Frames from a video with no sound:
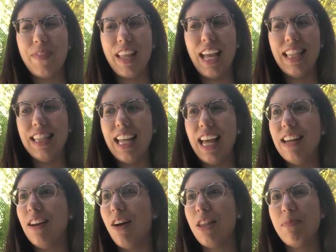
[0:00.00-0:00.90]
And
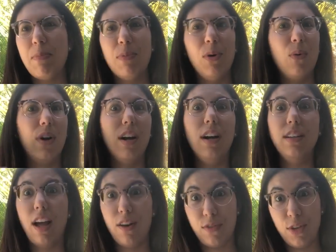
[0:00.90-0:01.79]
then other people were a
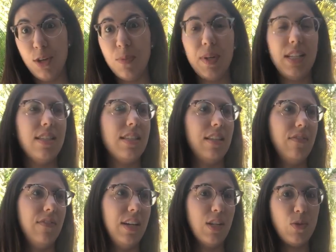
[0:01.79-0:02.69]
lot of Cubans
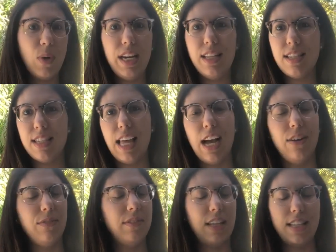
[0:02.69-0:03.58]
and Venezuelans
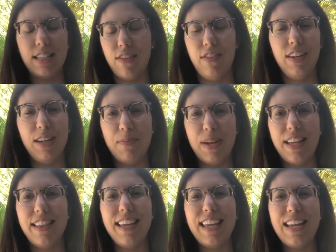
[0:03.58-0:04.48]
now. That's definitely a big
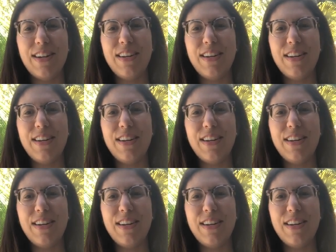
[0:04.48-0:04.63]
thing here